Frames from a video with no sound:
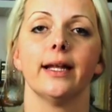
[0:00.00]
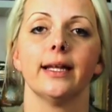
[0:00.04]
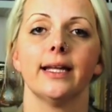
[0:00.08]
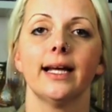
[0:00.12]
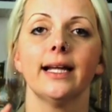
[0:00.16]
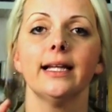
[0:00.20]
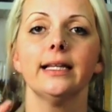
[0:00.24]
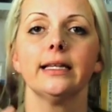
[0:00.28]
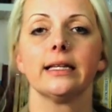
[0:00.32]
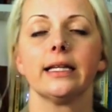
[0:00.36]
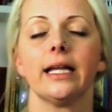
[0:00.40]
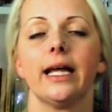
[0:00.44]
And
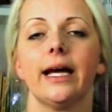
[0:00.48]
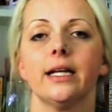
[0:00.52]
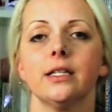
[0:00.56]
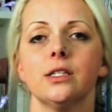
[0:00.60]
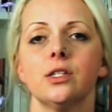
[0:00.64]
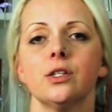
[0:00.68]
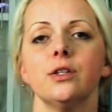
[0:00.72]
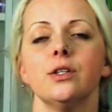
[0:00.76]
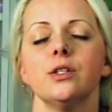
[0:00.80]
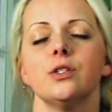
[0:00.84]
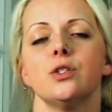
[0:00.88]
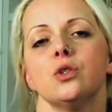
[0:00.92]
that
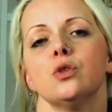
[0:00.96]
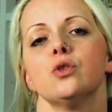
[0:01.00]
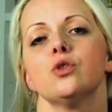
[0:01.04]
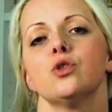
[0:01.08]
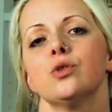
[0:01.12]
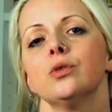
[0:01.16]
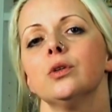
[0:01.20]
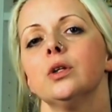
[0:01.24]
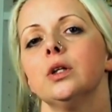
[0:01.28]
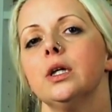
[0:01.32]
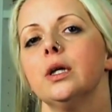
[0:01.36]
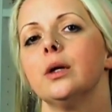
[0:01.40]
latter is
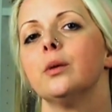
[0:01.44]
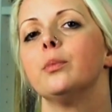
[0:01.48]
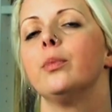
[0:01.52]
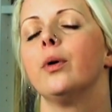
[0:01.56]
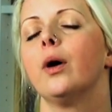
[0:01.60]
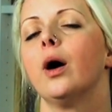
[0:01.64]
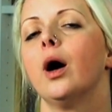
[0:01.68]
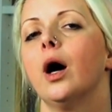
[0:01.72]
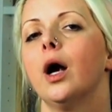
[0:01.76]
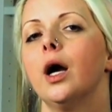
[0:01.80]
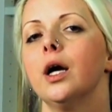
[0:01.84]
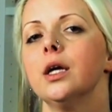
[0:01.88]
usually a
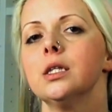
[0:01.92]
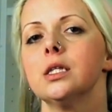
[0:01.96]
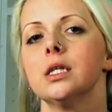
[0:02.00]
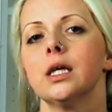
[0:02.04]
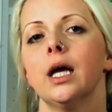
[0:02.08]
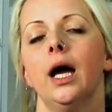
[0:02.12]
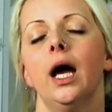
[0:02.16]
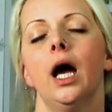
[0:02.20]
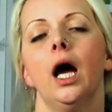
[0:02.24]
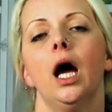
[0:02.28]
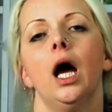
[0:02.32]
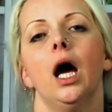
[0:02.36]
part
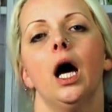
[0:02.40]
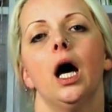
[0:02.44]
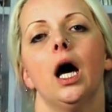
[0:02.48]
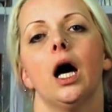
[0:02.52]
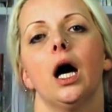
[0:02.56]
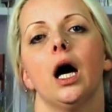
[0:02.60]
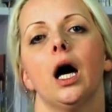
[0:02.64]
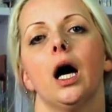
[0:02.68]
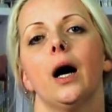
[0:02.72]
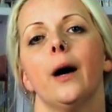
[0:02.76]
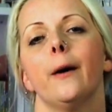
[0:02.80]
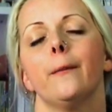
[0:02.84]

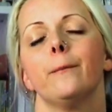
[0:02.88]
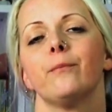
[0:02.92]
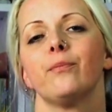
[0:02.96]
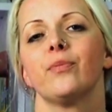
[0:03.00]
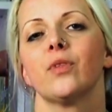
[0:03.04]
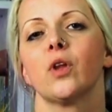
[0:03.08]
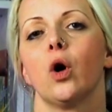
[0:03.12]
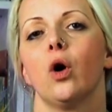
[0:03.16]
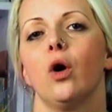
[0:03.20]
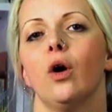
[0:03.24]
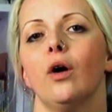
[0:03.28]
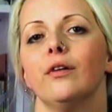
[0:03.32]

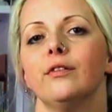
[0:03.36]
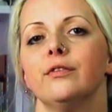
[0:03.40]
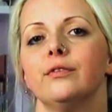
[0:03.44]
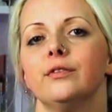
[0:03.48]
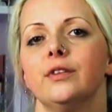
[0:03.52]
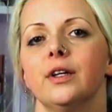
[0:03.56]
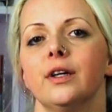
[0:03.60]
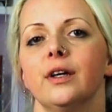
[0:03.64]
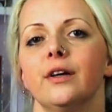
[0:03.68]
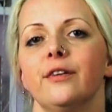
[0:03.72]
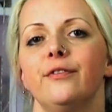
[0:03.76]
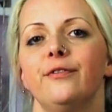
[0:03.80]

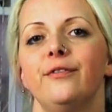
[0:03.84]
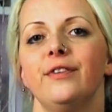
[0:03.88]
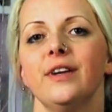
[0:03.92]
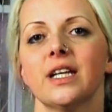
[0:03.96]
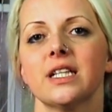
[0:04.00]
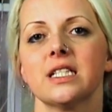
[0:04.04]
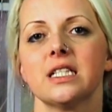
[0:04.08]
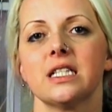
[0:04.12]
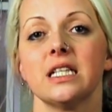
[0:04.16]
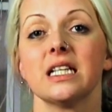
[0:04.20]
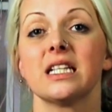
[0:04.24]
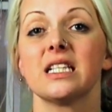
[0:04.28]
of the
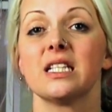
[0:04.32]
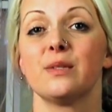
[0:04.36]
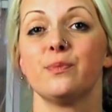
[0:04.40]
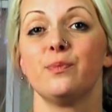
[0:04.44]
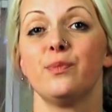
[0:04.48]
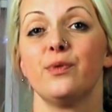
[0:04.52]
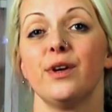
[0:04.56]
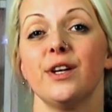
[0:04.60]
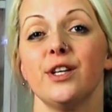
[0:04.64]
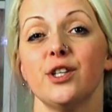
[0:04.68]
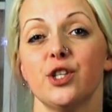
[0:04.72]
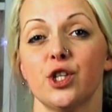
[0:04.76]
fixed
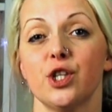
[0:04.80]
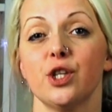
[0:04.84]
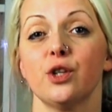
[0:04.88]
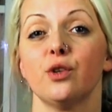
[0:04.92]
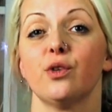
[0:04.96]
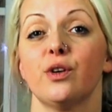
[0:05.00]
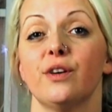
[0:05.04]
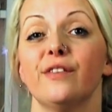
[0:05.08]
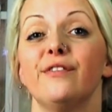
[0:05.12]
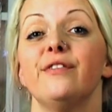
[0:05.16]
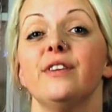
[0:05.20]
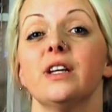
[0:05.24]
expression
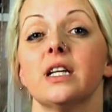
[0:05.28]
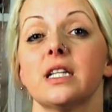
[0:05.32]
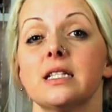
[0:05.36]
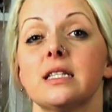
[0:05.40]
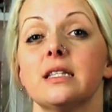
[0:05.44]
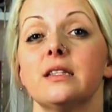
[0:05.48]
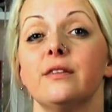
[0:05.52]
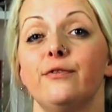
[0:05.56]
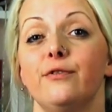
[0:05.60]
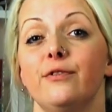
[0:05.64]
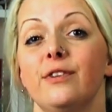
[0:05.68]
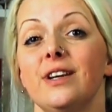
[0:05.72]
or a
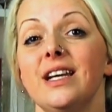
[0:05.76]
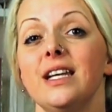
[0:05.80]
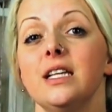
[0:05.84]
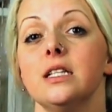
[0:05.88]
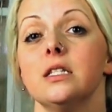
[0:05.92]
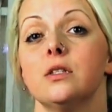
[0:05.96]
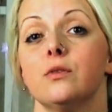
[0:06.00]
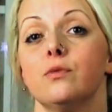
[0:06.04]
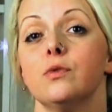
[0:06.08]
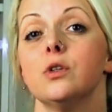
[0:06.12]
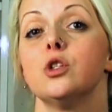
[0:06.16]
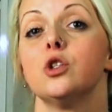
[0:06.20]
fixed
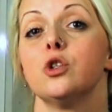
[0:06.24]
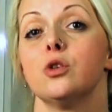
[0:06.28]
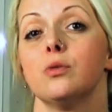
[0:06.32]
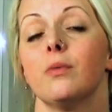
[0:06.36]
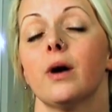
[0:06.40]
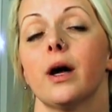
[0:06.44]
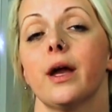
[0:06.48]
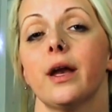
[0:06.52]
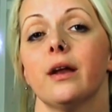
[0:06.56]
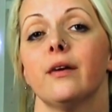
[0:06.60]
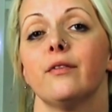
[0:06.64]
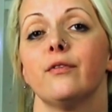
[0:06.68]
phrase which you
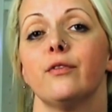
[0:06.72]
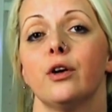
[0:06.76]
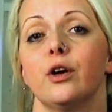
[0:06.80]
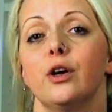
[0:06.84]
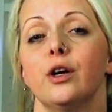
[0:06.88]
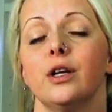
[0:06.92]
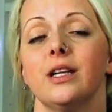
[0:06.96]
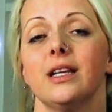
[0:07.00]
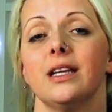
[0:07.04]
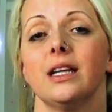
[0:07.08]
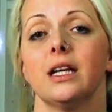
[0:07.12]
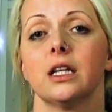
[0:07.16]
might have
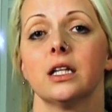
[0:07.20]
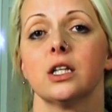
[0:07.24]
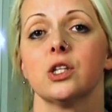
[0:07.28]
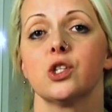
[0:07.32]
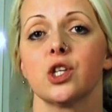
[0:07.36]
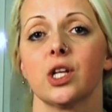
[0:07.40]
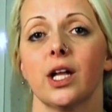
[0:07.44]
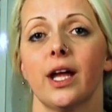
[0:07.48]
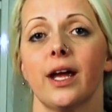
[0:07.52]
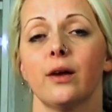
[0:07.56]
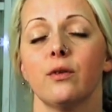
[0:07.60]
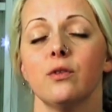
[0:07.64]
heard in
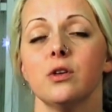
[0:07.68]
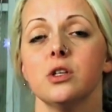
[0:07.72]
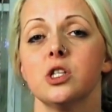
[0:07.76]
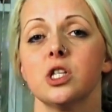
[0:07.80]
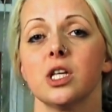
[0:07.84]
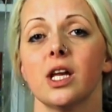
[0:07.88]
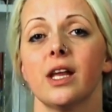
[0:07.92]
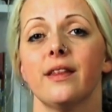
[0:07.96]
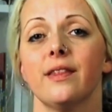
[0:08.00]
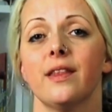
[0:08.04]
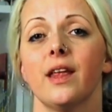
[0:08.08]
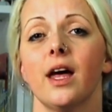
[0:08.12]
English
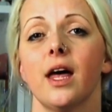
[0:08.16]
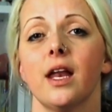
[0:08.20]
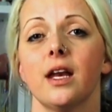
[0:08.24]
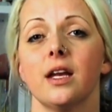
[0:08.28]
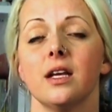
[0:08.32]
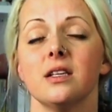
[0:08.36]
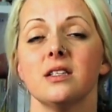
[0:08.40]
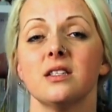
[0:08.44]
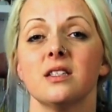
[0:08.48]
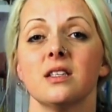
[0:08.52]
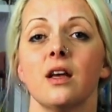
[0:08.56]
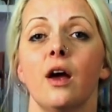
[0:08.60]
language, and
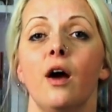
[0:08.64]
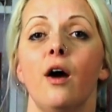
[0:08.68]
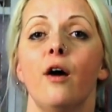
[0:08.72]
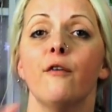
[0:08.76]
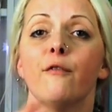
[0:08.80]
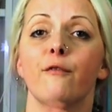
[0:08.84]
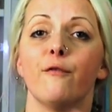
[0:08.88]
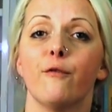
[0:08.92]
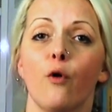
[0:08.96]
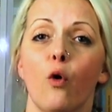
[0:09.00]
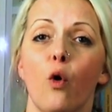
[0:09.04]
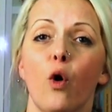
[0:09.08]
that is
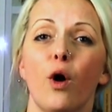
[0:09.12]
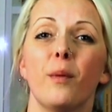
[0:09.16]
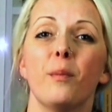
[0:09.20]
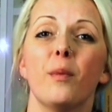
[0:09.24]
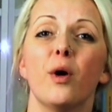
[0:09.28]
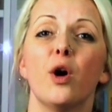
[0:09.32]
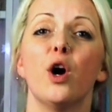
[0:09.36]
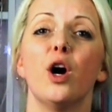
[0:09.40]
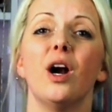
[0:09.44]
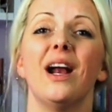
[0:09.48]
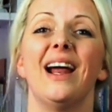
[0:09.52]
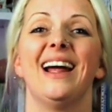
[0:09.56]

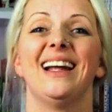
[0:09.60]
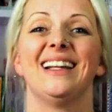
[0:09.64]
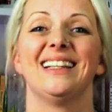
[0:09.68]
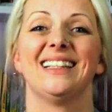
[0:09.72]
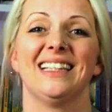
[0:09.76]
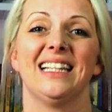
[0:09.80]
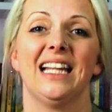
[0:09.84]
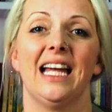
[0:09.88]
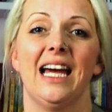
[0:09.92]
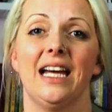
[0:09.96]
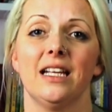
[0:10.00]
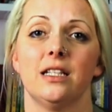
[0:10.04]
former
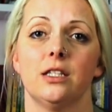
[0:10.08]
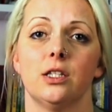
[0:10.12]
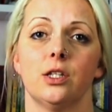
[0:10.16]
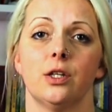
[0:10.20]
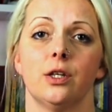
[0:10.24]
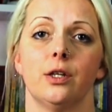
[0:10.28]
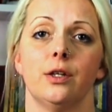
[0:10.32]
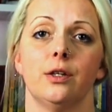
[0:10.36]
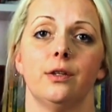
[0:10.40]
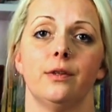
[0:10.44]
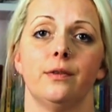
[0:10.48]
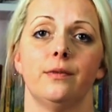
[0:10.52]
and
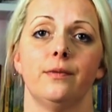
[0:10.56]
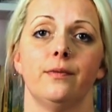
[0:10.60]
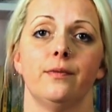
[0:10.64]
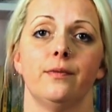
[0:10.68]
latter.